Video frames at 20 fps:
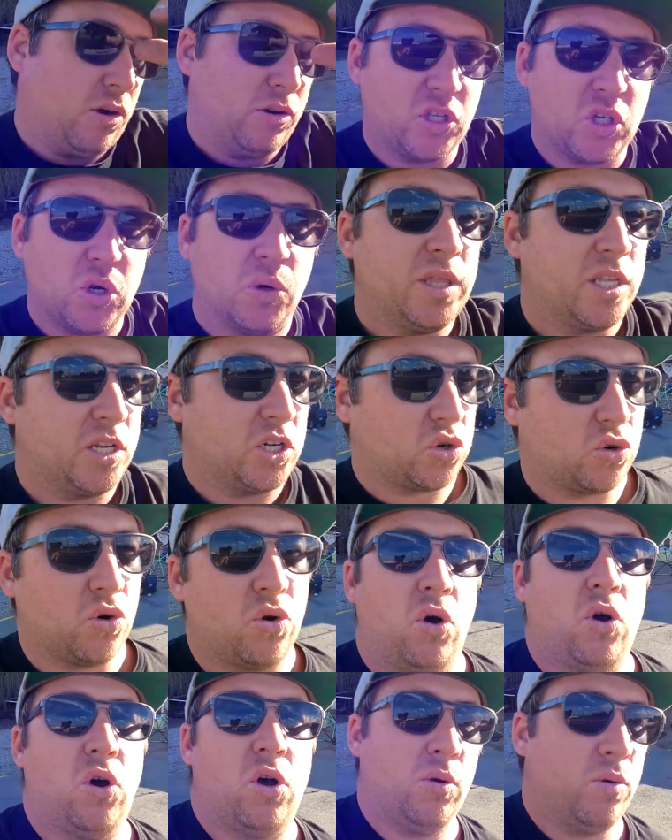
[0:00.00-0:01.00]
We're doing the
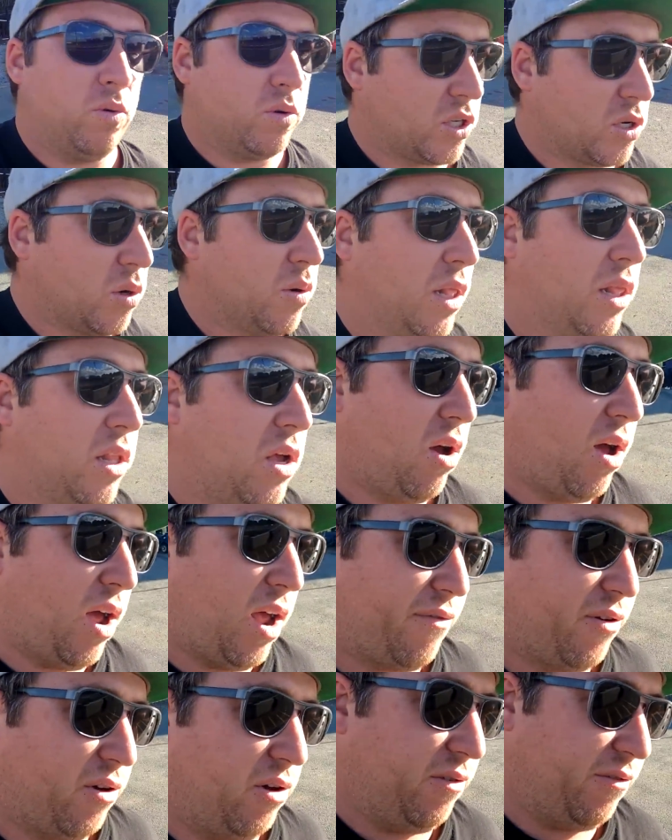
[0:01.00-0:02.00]
draw, we'll do a
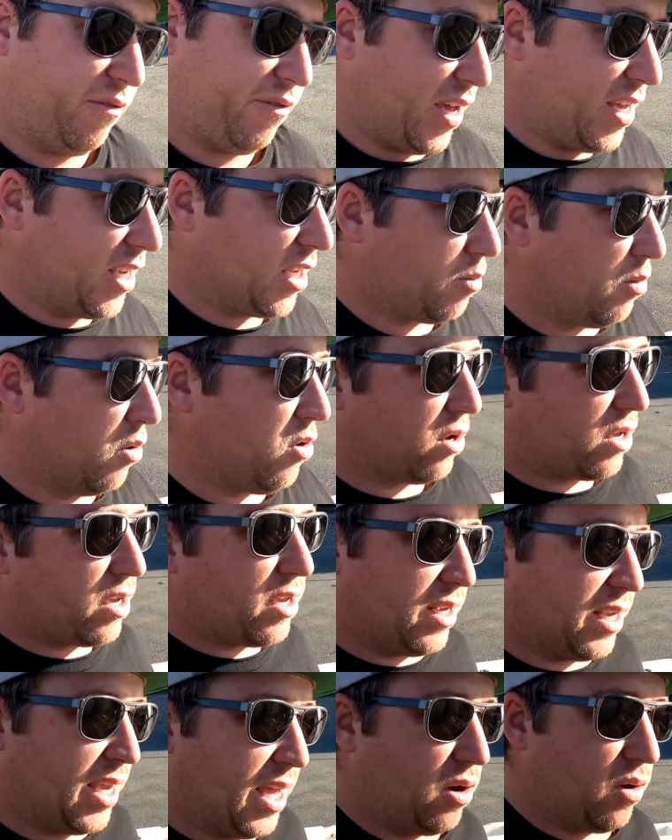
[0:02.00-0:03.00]
live on Facebook
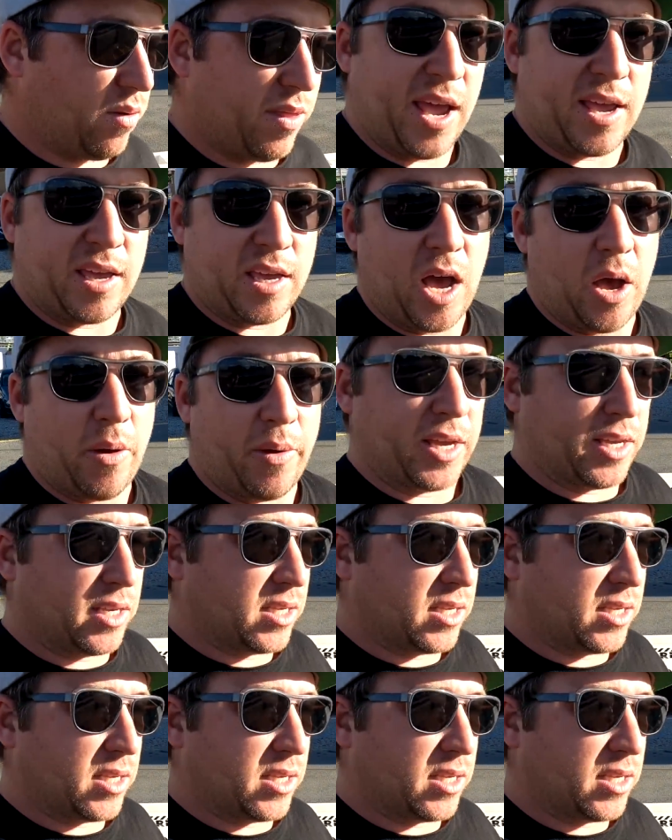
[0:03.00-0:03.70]
and get all that going.